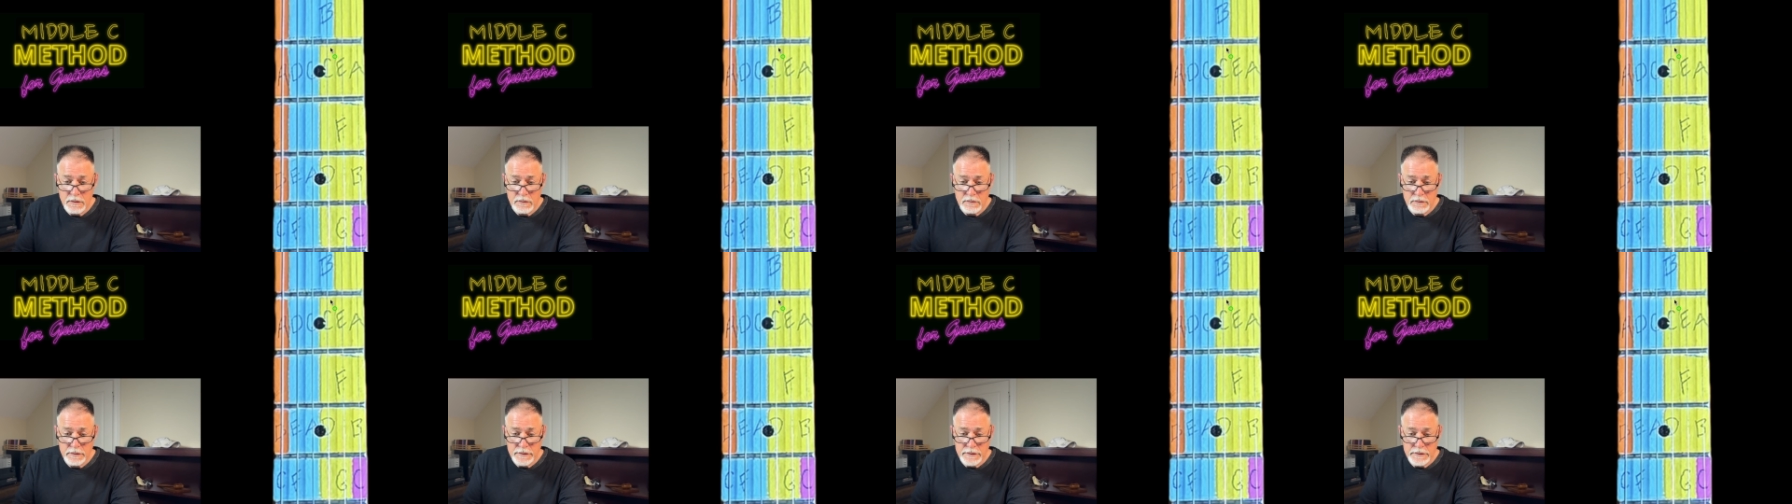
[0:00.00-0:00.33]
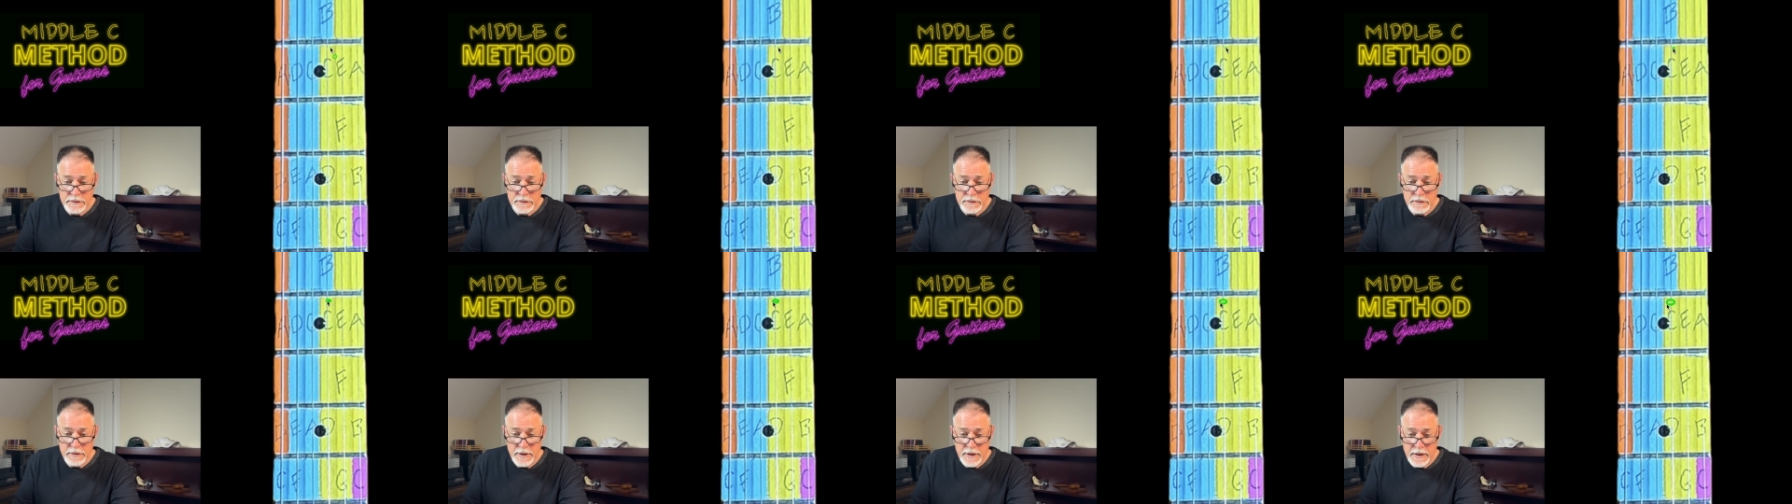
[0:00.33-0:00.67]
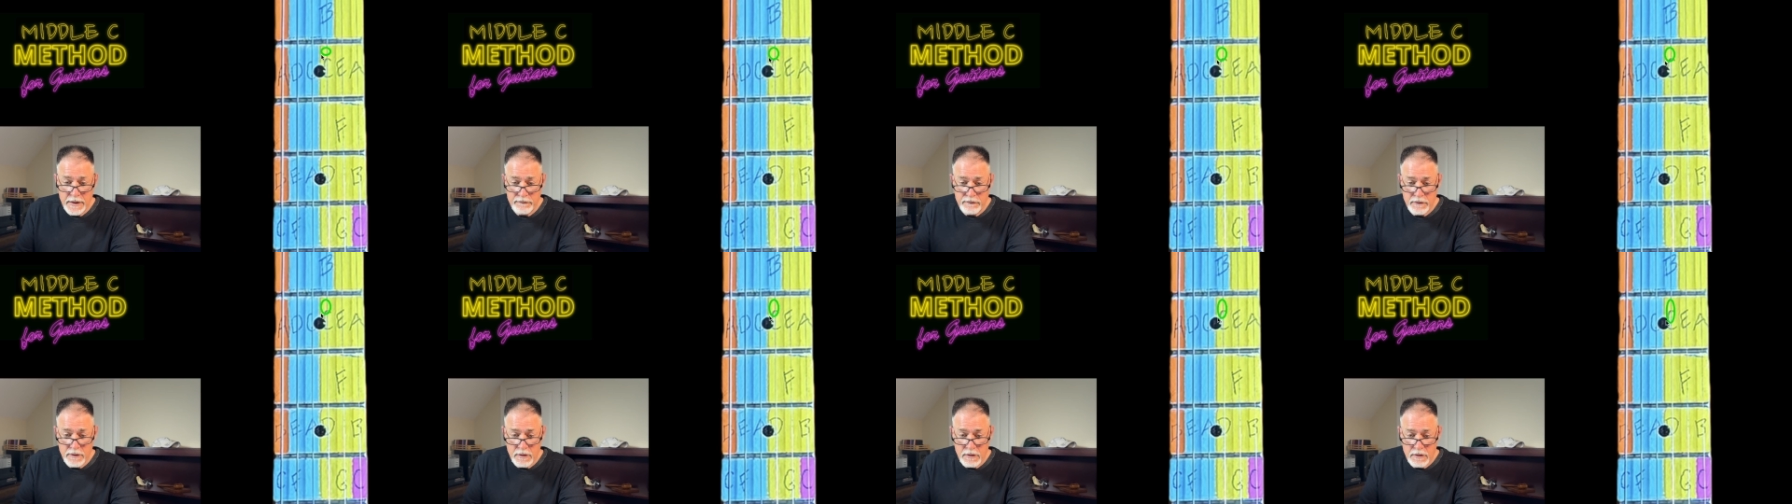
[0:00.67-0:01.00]
we still
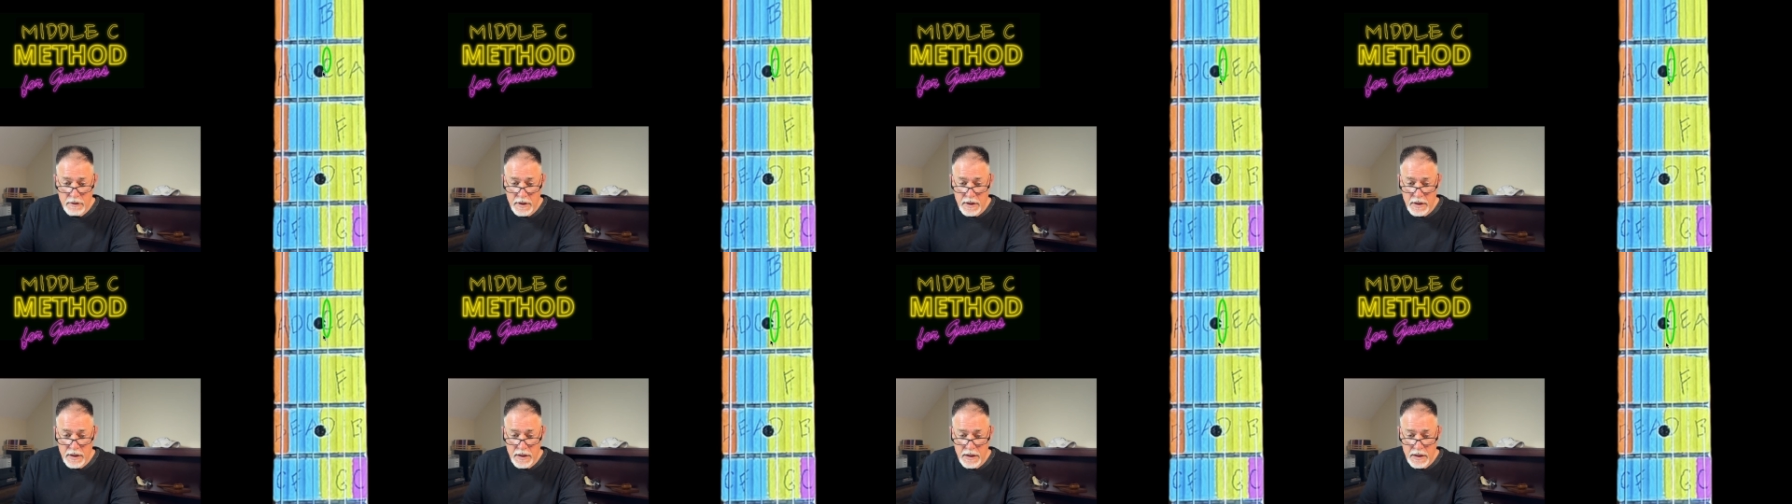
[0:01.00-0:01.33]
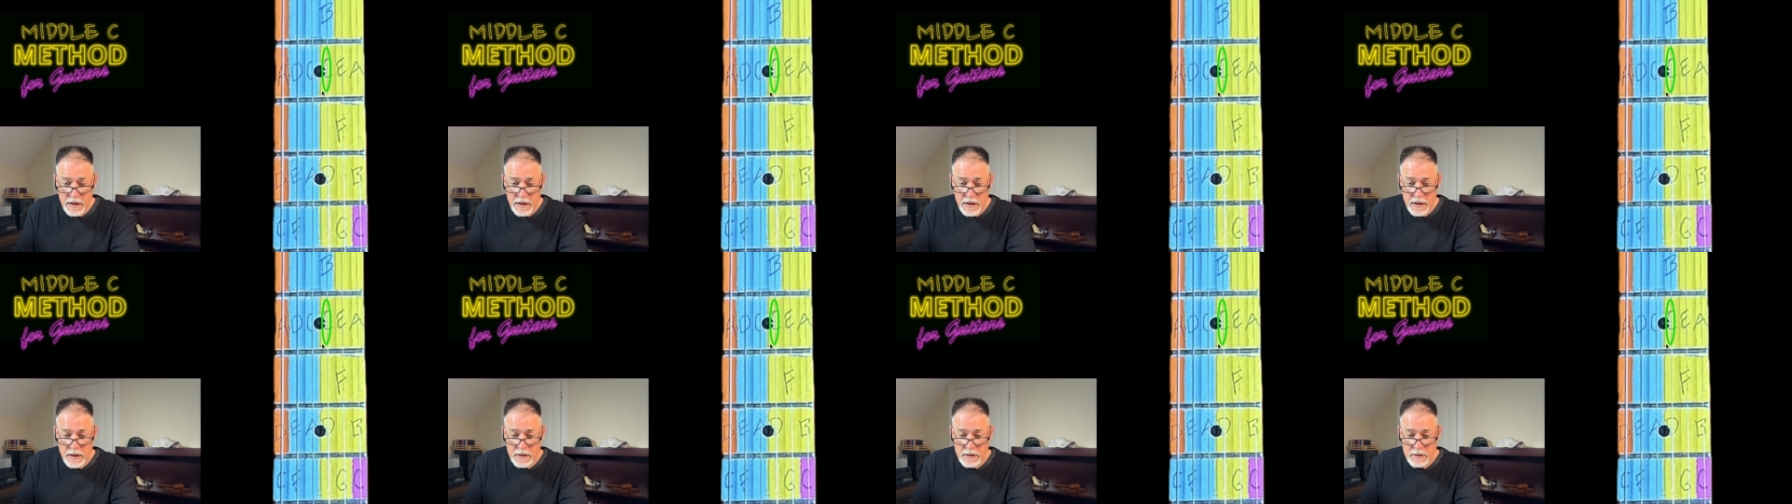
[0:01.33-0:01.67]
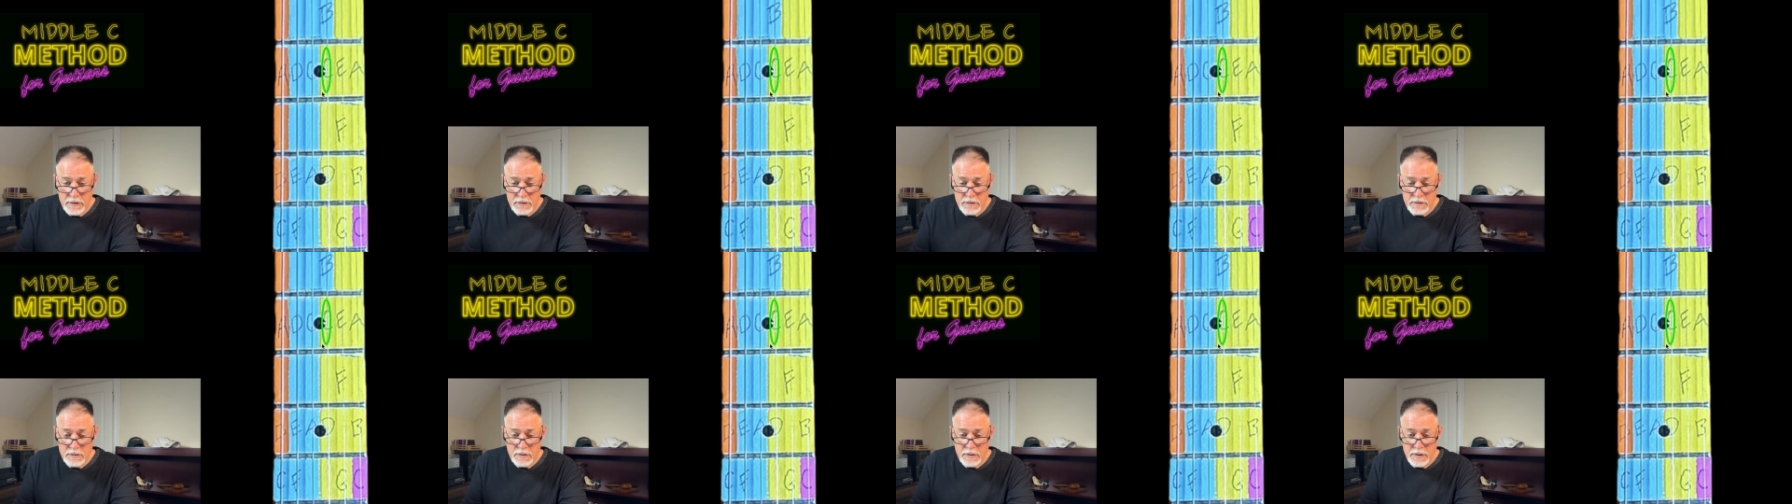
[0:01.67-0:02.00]
have our
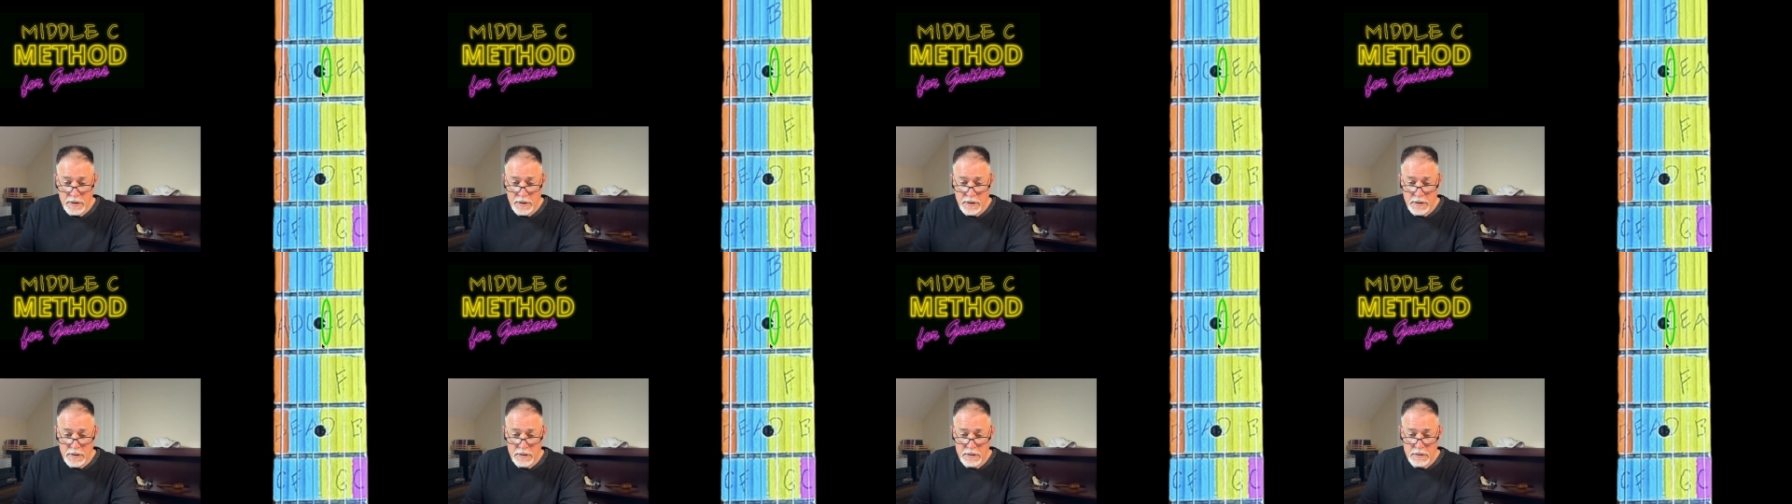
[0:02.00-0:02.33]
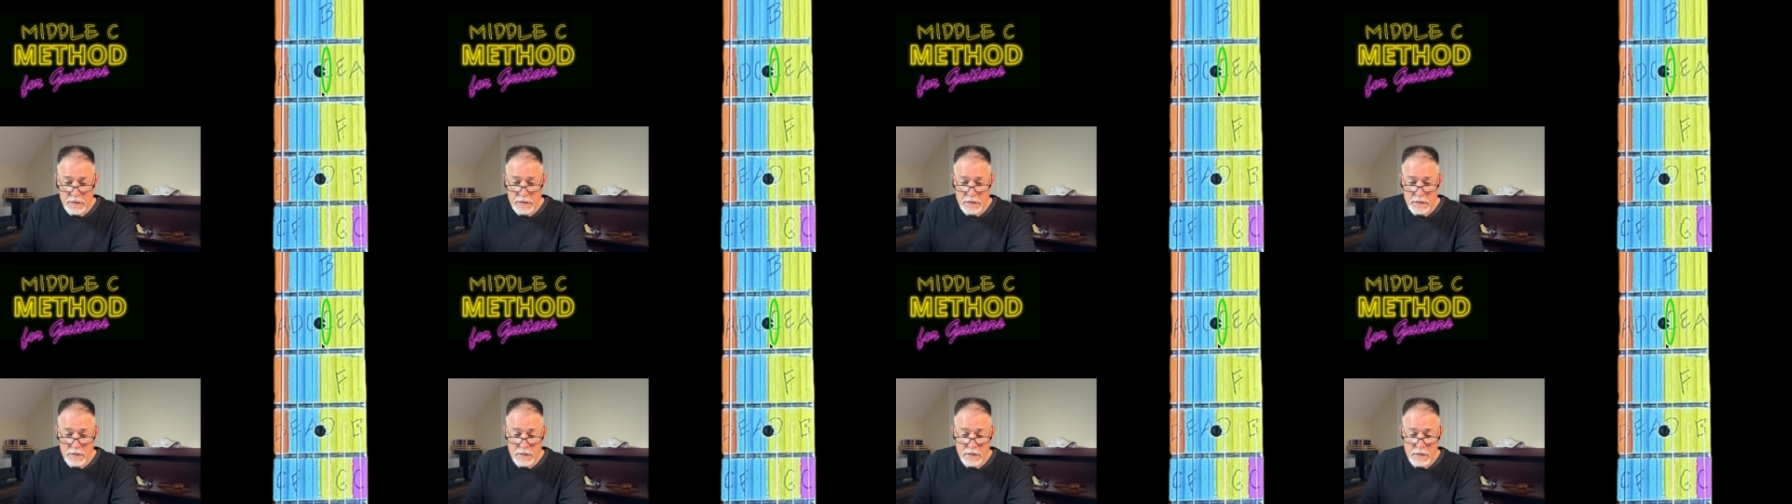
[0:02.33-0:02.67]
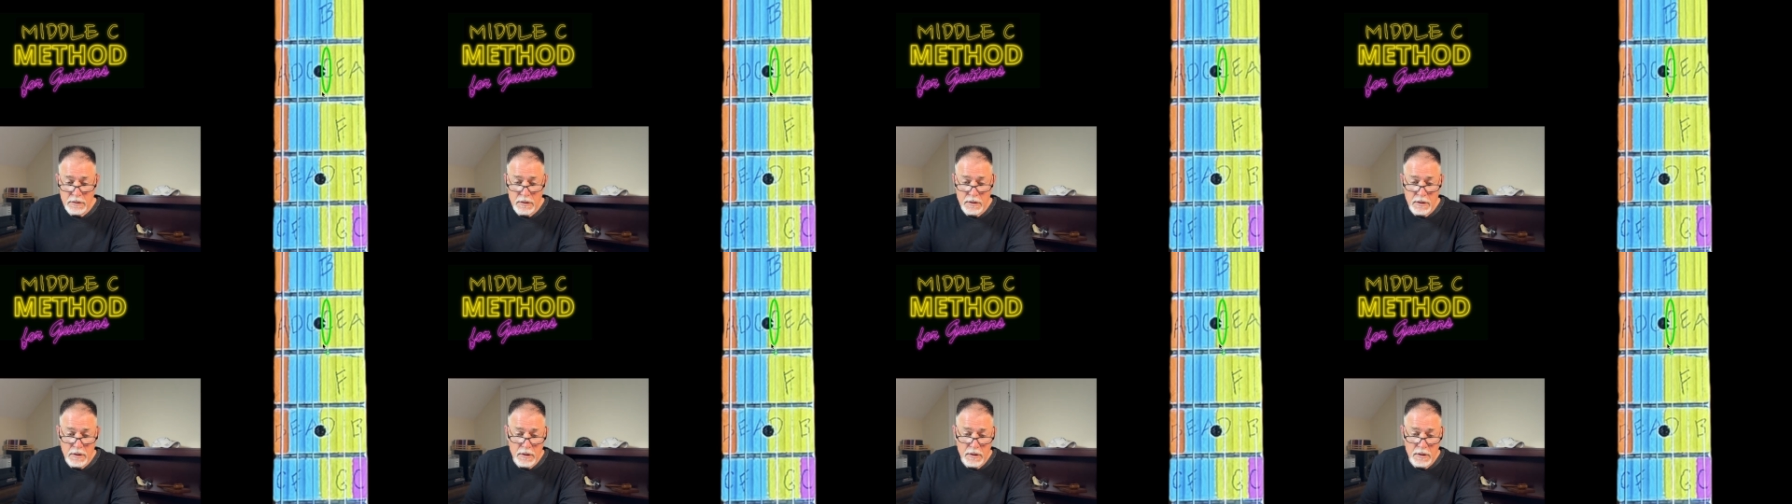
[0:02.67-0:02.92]
anchor here